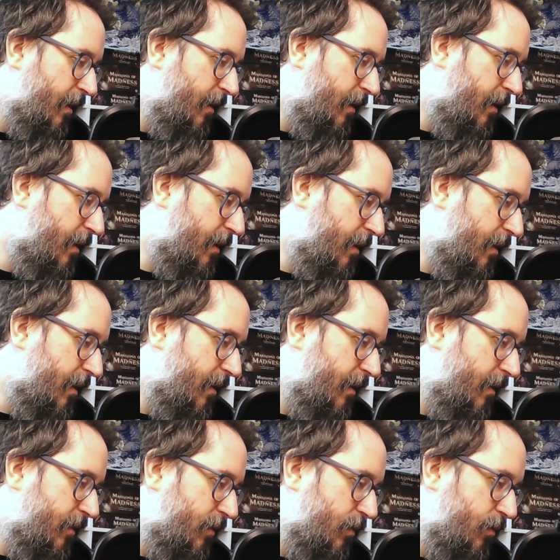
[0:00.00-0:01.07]

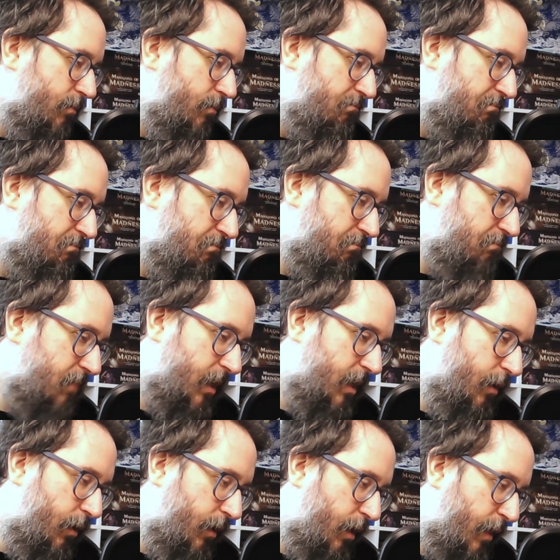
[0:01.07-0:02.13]
That's cool. I did
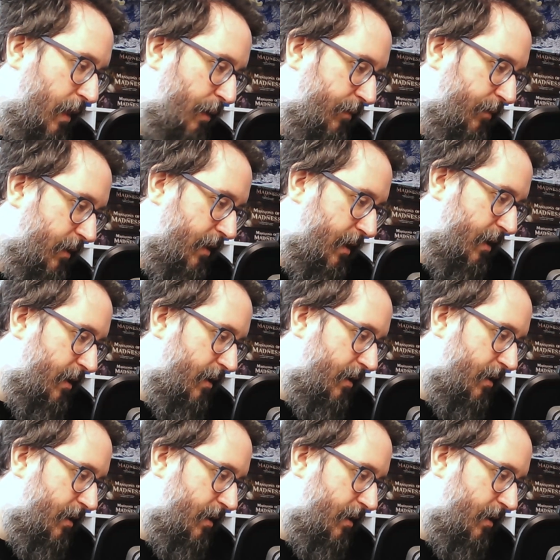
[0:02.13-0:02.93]
not know that was in there.